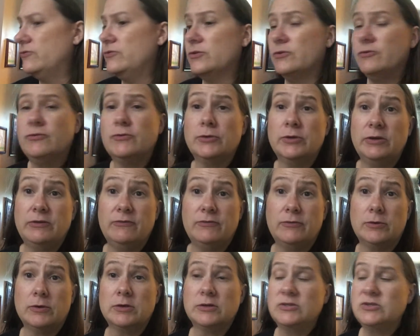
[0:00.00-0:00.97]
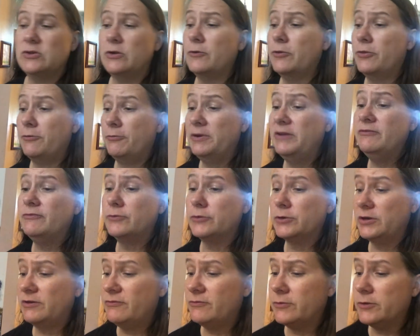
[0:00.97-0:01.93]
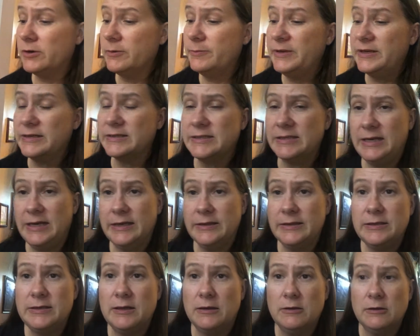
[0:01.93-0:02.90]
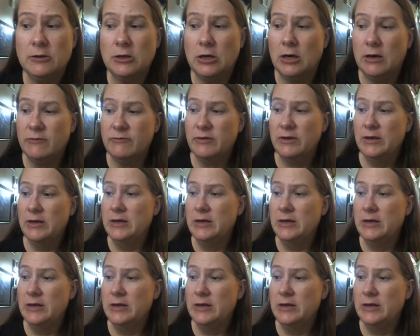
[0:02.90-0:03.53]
four forty-four, so three forty-four because it had the dollar off.